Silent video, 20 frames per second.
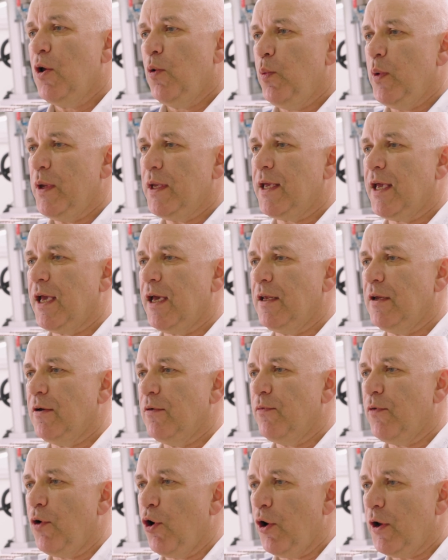we can
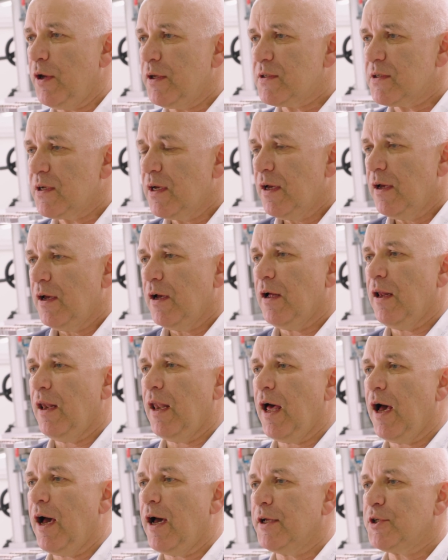avoid a
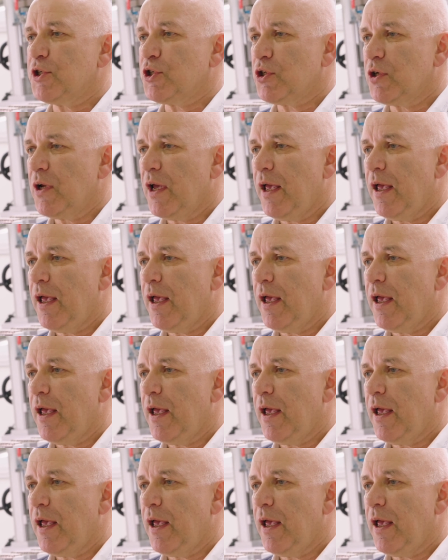large